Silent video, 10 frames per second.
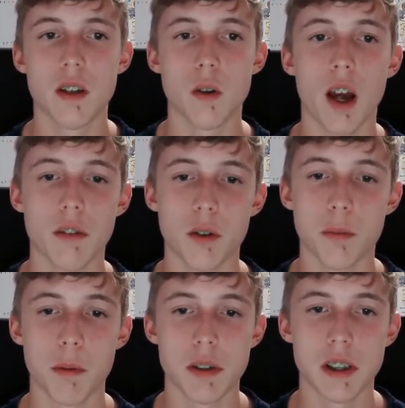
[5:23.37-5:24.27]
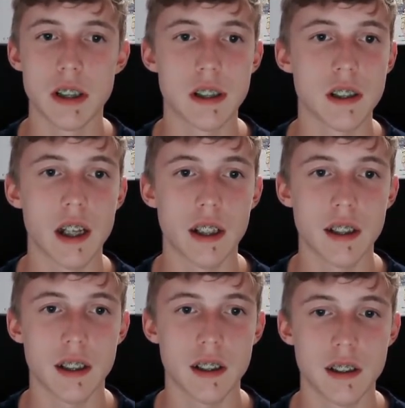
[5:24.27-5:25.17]
you have to remember this,
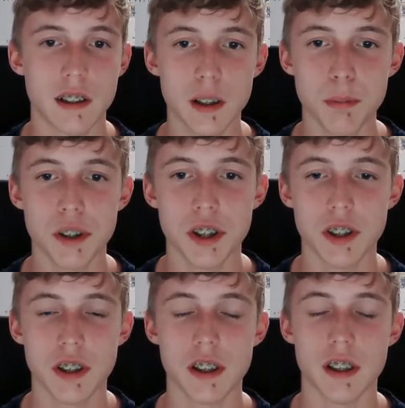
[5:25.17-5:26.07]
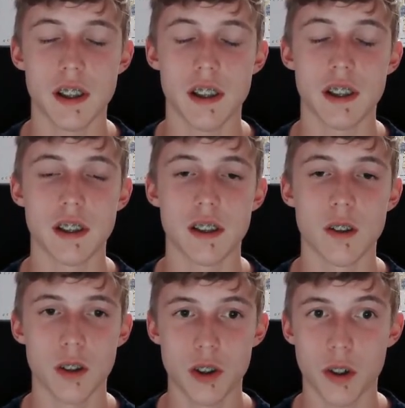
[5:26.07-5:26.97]
that this position is
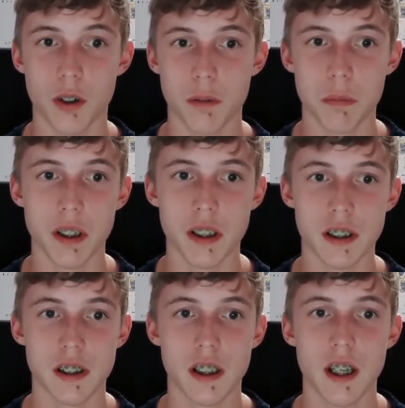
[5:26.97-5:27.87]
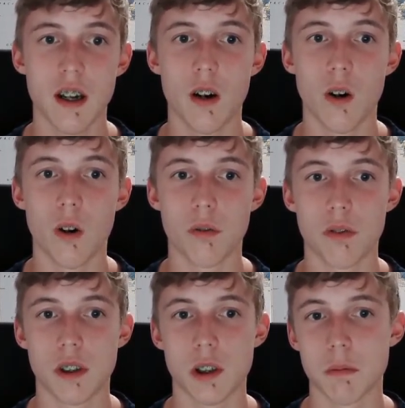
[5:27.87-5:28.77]
not drawn because of
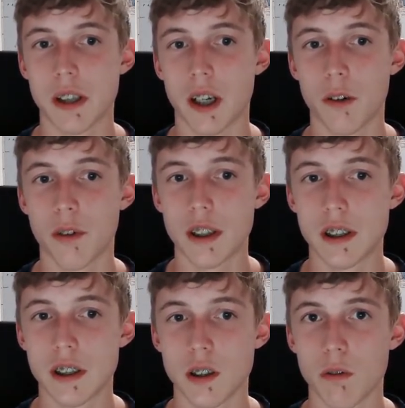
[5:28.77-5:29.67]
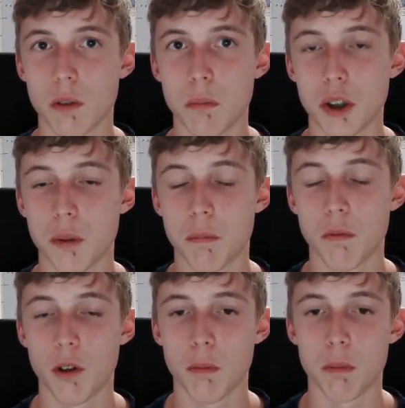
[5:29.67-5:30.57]
some sacrifices of the bishop
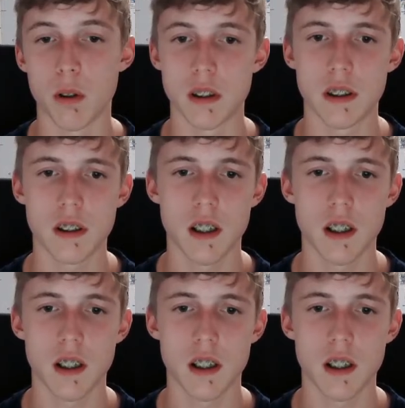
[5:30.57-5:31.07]
for the pawns.